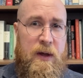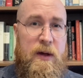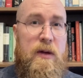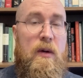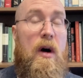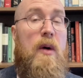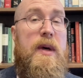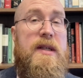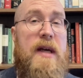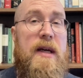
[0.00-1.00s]
you
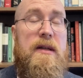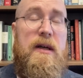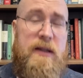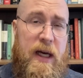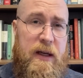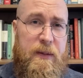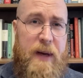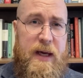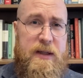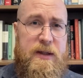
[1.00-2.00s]
always get a title
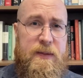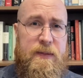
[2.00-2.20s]
page.